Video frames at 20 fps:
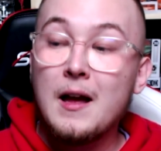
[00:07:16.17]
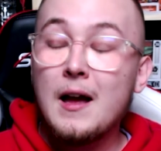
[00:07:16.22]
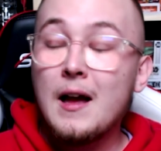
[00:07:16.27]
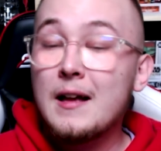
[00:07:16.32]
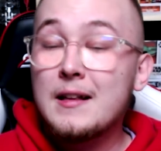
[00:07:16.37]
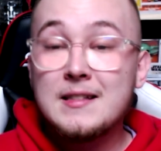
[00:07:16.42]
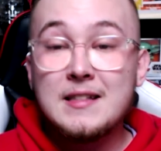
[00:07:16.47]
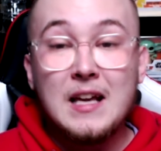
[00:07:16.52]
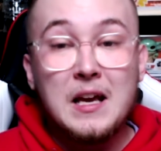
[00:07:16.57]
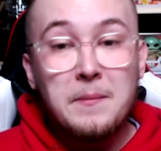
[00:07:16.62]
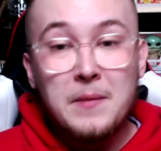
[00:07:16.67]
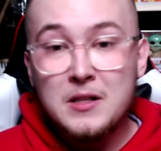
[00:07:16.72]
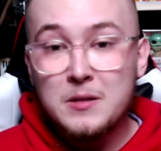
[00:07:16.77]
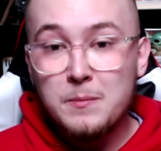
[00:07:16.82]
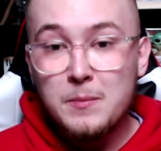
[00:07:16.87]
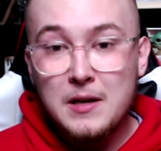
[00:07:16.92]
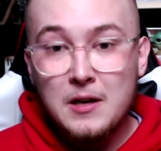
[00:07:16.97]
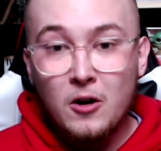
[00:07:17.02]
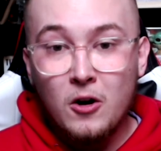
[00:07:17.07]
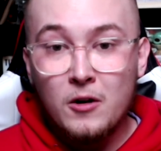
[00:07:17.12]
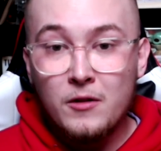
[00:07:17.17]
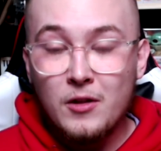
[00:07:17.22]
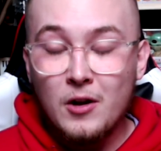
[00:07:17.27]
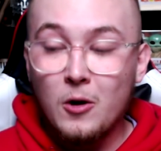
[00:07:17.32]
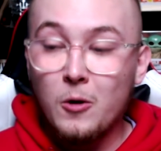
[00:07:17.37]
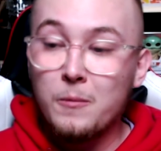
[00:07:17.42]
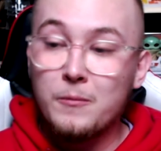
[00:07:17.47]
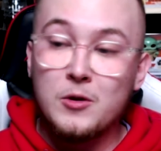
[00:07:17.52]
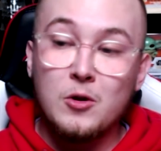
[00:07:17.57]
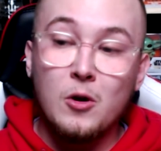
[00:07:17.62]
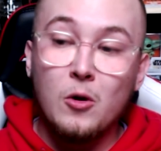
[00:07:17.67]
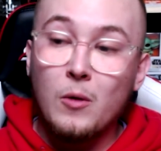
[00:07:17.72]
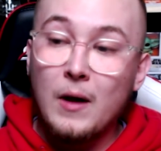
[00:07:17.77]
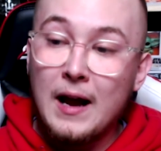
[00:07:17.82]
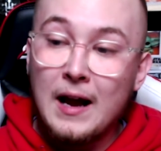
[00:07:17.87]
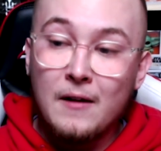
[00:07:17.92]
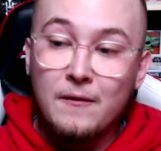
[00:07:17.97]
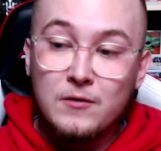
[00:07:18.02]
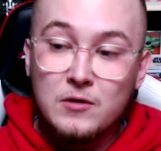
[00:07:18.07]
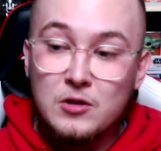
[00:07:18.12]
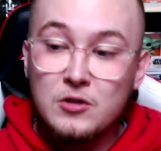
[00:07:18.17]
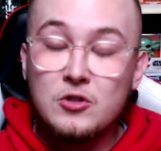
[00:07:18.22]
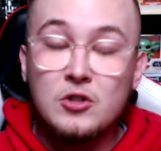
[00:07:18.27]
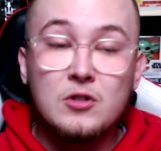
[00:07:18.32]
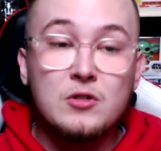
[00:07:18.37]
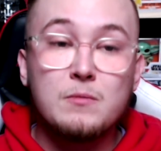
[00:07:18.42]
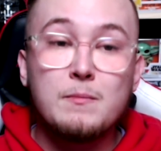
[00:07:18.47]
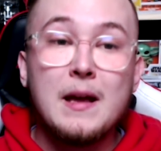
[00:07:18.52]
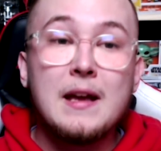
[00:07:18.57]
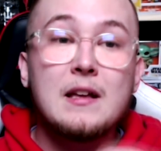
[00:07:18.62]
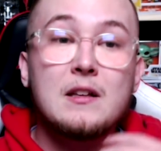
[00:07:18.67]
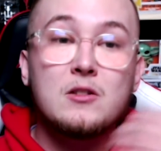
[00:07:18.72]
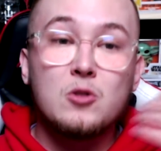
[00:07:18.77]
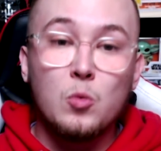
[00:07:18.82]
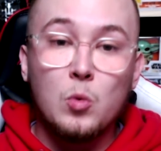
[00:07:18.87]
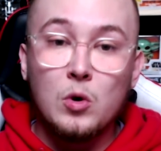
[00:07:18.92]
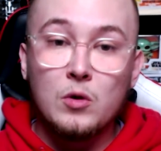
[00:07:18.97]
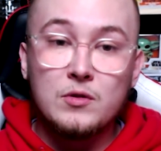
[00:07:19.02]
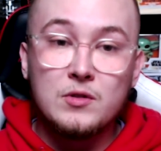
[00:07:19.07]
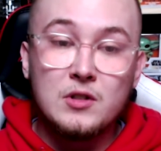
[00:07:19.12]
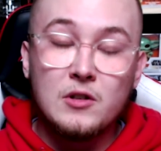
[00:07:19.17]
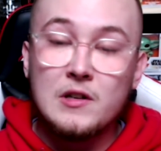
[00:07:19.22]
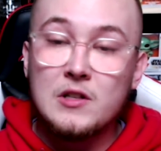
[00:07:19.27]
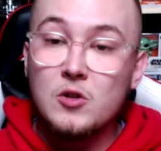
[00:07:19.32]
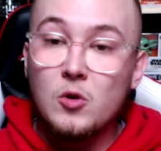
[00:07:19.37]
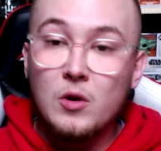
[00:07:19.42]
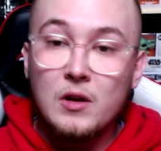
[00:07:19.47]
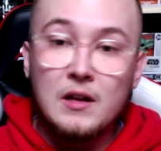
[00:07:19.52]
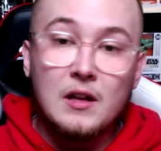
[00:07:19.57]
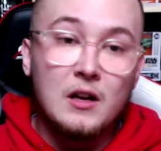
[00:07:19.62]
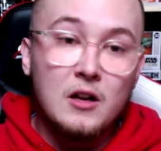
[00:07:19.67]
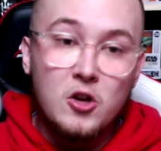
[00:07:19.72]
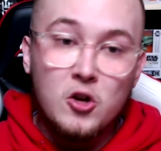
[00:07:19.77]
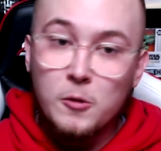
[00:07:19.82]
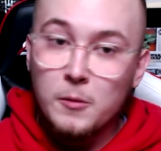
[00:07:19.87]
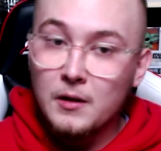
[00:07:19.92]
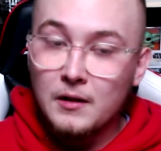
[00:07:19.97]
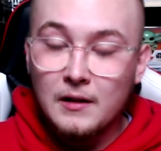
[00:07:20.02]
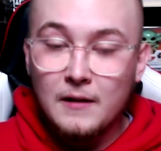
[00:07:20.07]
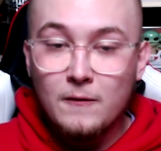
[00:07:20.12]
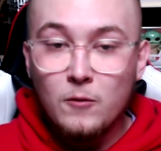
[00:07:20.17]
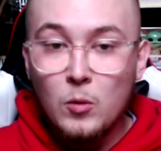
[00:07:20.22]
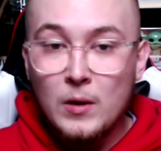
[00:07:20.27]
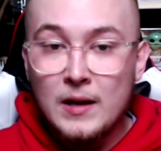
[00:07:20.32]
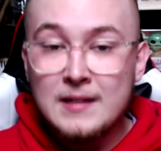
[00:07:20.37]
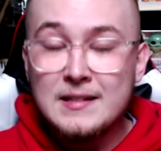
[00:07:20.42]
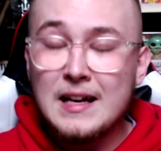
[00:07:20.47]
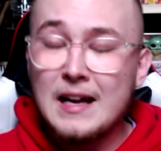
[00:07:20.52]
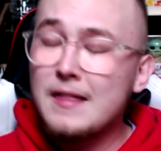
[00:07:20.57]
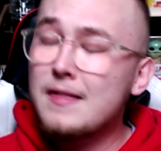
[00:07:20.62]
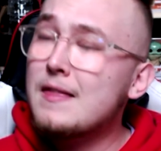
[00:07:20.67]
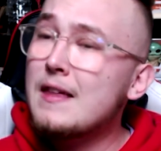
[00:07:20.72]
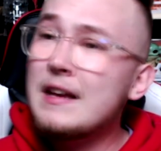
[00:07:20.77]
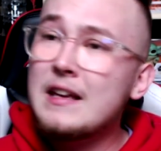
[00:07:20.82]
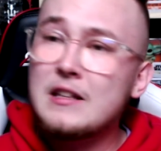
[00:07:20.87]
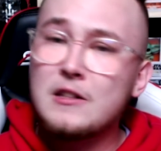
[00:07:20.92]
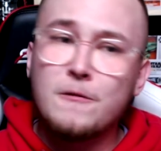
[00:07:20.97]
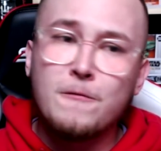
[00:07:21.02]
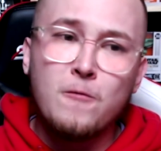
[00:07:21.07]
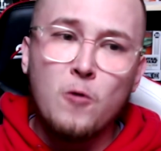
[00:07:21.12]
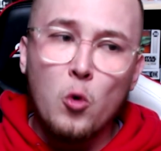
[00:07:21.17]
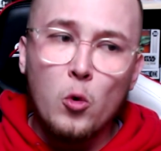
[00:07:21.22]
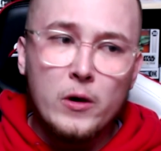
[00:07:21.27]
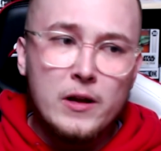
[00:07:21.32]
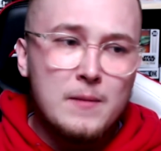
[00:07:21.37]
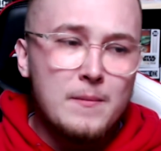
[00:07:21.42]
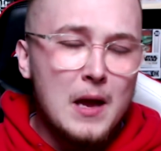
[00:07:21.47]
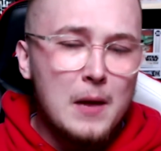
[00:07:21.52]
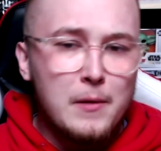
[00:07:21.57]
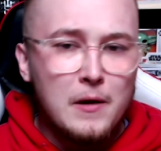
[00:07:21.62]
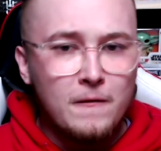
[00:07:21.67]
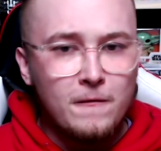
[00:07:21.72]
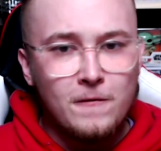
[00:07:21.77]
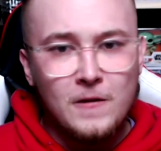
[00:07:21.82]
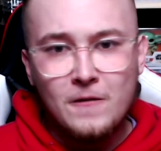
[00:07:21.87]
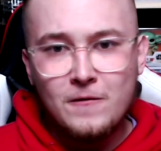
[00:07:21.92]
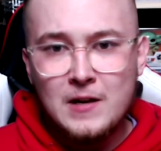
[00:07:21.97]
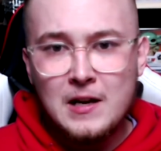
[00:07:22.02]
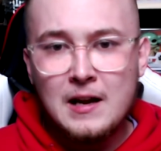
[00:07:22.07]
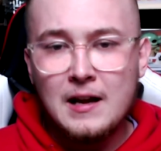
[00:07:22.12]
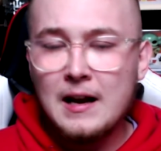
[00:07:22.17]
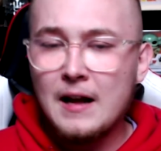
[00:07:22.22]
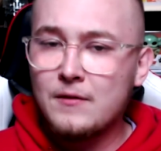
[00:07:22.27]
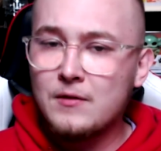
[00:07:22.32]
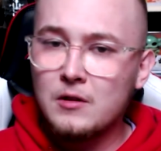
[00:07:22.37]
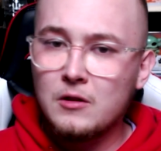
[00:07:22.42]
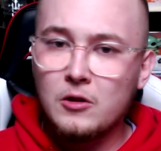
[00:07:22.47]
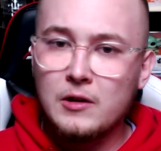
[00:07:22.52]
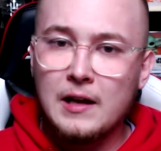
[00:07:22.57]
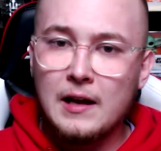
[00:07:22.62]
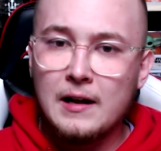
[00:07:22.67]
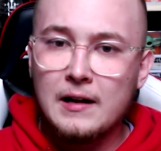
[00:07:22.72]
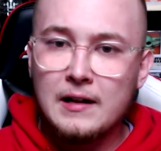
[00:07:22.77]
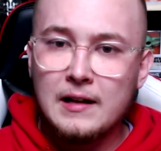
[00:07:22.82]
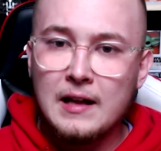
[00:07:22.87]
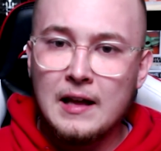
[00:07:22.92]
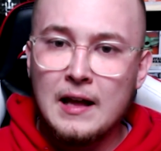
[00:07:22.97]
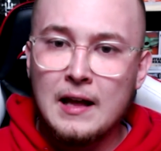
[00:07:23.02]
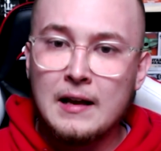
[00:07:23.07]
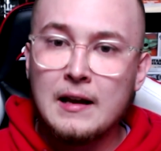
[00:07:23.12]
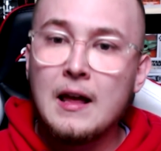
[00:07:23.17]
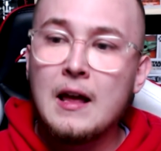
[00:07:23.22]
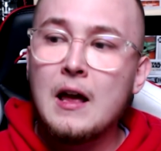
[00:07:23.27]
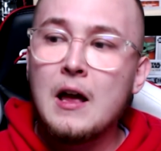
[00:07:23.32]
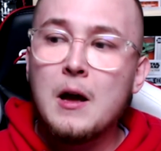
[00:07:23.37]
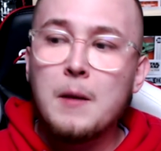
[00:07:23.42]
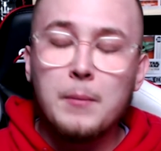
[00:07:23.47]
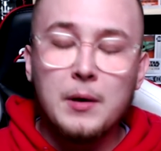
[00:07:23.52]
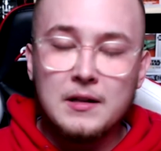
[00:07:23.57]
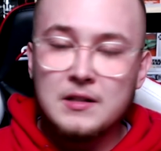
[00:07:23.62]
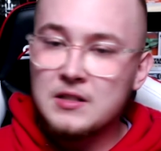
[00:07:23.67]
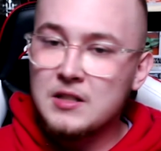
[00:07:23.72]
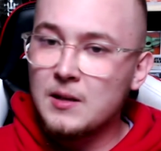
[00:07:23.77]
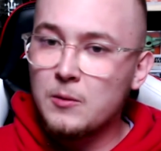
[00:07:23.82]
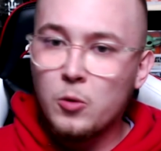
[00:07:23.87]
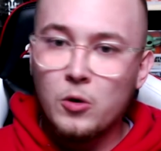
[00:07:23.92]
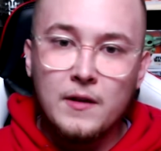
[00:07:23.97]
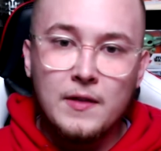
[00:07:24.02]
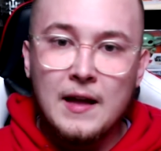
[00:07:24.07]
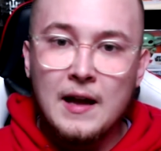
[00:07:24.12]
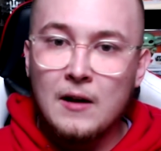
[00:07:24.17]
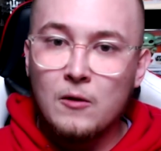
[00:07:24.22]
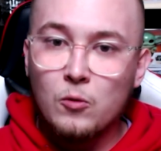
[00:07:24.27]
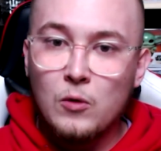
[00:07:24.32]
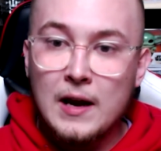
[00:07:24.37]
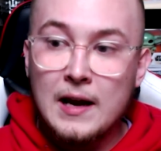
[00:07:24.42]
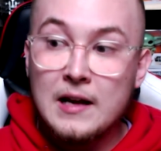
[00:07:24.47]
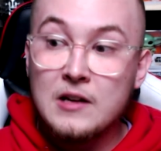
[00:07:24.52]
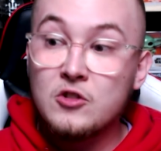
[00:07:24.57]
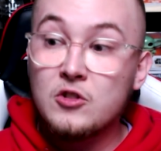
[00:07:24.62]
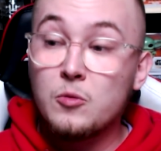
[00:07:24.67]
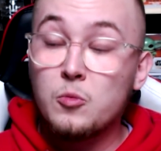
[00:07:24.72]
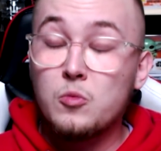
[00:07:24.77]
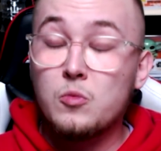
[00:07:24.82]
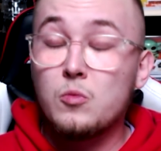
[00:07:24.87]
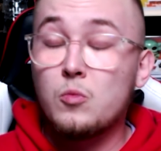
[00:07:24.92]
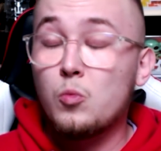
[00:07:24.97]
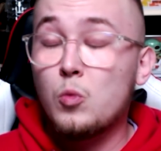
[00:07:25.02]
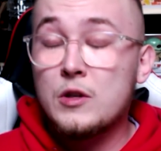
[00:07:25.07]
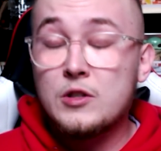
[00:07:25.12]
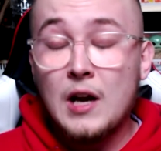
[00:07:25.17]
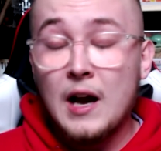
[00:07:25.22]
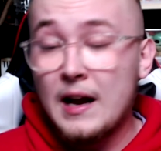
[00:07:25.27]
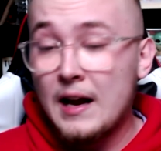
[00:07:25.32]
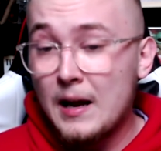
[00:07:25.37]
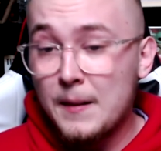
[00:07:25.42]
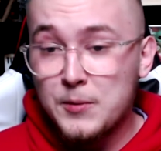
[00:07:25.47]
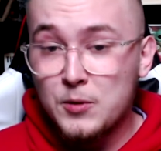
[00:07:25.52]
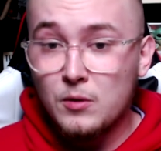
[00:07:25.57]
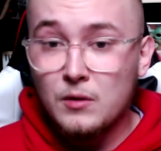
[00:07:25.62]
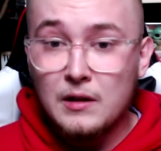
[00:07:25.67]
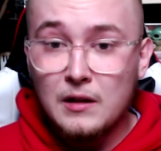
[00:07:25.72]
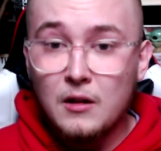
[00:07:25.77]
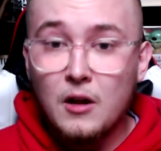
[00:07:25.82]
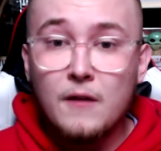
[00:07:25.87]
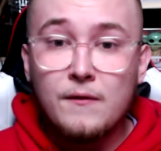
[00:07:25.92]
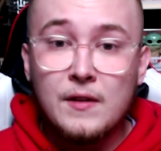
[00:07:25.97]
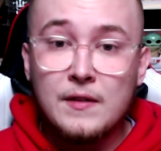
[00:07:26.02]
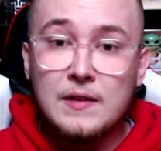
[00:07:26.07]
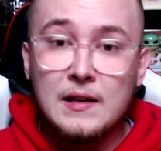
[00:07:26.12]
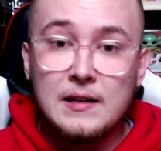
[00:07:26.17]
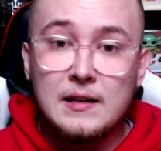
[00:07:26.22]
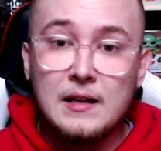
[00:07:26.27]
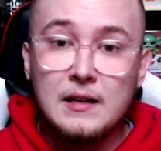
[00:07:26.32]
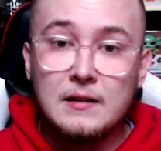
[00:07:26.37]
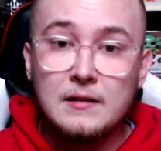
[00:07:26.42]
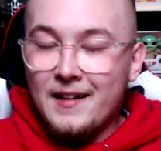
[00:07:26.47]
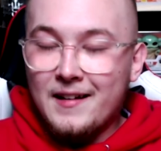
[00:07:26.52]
Same as BR, though. You don't have to just make it to World Series. You can get accumulative wins. I think it's 40, maybe 50. I'd have to look at it again, but it's somewhere in that range, which I absolutely love that they did.